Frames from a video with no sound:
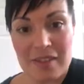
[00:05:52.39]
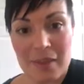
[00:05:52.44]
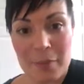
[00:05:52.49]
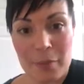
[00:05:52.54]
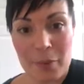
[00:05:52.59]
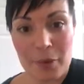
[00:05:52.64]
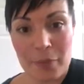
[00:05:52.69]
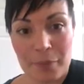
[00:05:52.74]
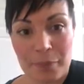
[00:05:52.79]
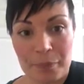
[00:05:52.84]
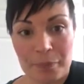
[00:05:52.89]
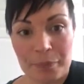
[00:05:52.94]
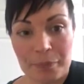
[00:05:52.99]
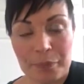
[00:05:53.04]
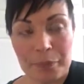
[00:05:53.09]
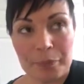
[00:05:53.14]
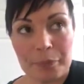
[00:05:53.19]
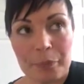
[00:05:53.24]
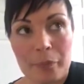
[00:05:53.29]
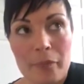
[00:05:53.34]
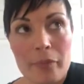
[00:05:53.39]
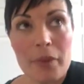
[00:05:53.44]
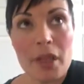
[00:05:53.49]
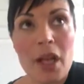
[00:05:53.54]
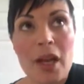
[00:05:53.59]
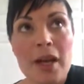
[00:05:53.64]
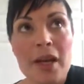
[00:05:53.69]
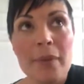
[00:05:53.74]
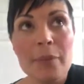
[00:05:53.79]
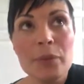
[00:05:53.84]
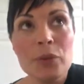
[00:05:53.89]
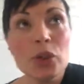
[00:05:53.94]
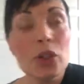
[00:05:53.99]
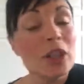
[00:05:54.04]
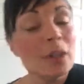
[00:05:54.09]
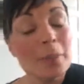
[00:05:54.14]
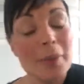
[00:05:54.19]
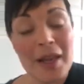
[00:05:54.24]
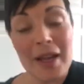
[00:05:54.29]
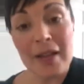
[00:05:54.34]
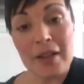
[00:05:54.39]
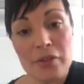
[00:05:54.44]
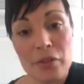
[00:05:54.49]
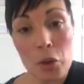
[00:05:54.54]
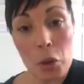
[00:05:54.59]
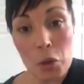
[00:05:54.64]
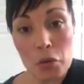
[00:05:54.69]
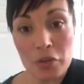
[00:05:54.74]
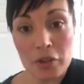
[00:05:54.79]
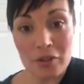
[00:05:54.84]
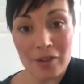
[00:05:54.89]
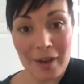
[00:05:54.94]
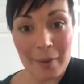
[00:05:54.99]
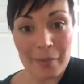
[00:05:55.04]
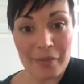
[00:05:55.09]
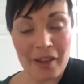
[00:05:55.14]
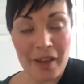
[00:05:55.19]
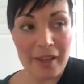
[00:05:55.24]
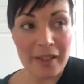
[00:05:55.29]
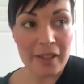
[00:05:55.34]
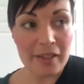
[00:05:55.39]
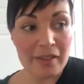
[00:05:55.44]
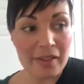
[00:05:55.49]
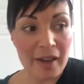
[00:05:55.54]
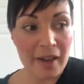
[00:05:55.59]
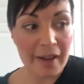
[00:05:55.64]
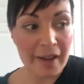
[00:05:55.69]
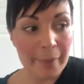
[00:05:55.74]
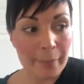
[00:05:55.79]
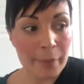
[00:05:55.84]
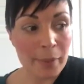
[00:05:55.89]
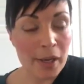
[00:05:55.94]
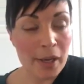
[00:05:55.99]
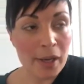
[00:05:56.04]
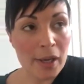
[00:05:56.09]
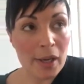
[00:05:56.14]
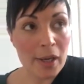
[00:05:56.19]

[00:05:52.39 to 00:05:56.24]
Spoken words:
and simple. You can apply this over your wraps at any time.